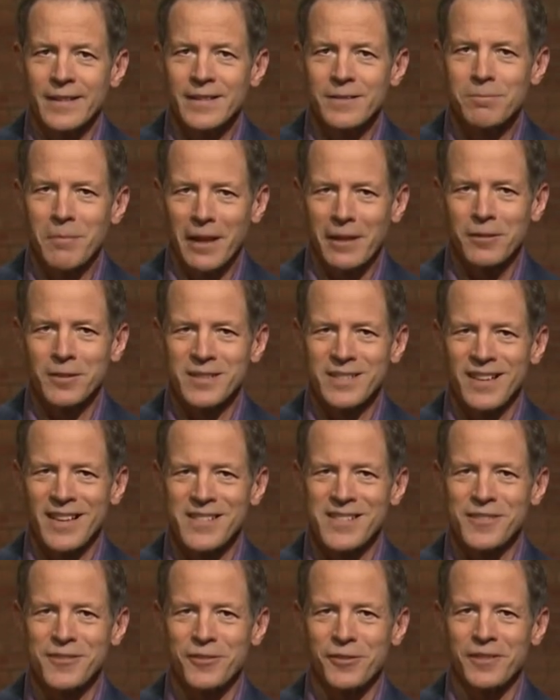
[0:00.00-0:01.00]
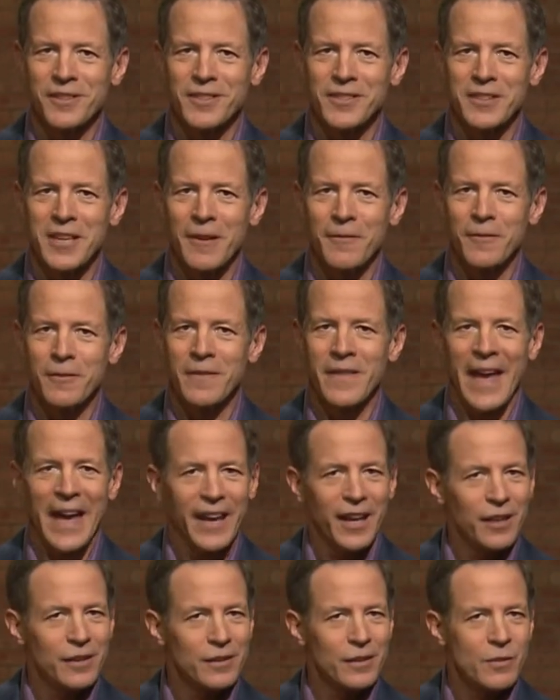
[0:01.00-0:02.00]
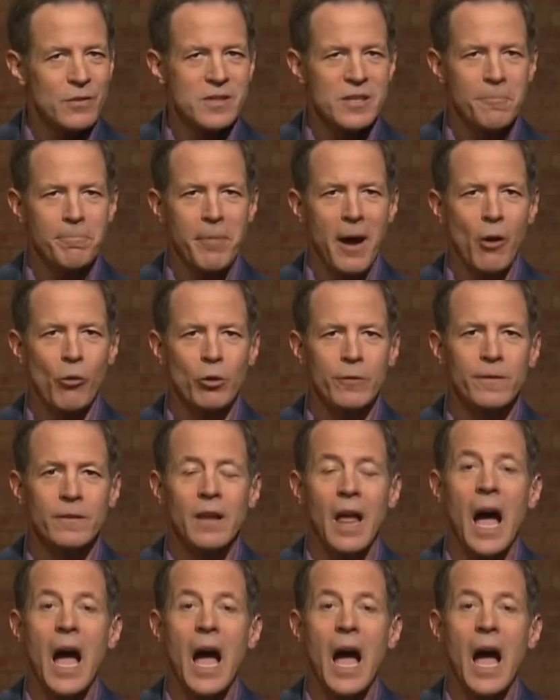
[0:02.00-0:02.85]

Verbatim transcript: Michael Schlesinger discovered that includes a powerful